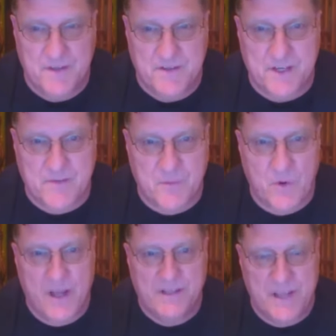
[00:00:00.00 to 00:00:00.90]
6
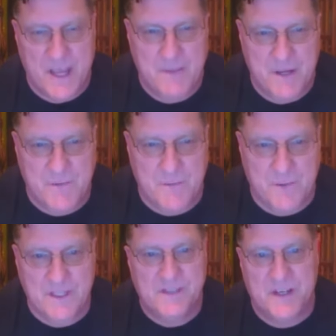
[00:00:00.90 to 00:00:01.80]
warheads came in,
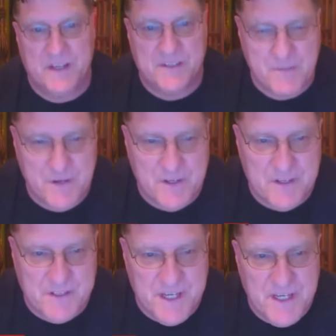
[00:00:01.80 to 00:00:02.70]
released 6
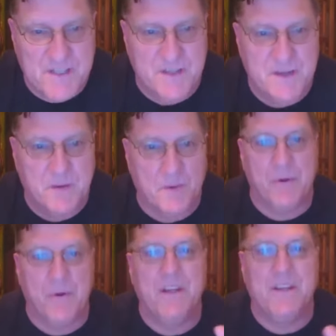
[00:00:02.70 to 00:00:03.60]
submunitions each, and there were
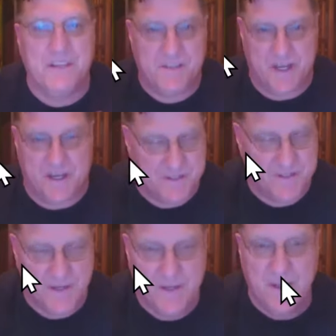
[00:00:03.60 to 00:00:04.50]
36